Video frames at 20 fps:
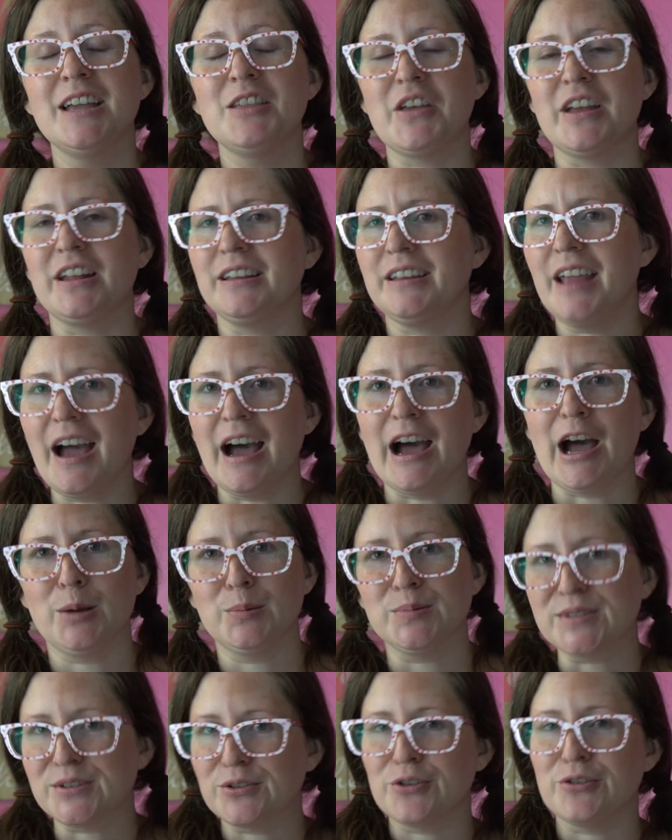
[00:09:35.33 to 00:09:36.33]
then yeah,
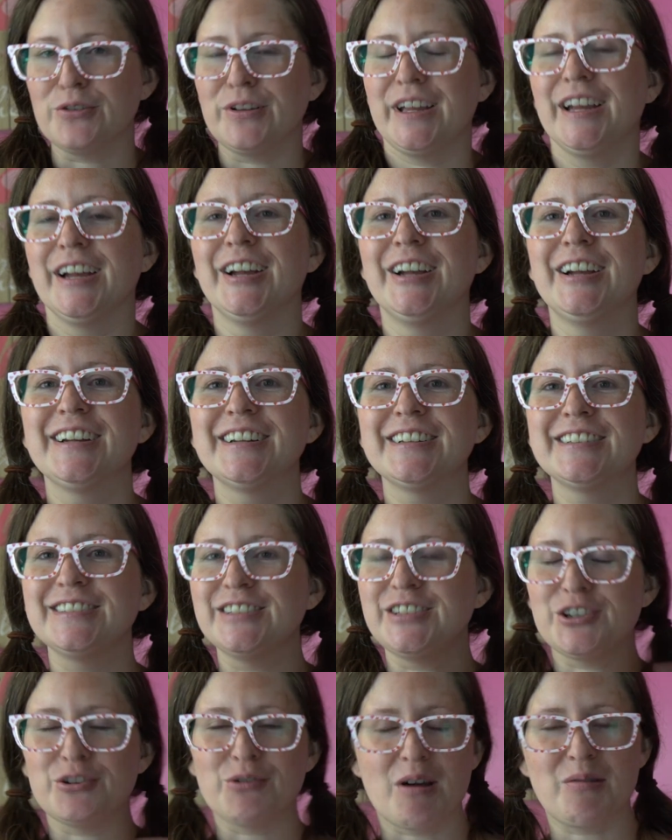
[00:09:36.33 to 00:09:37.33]
absolutely do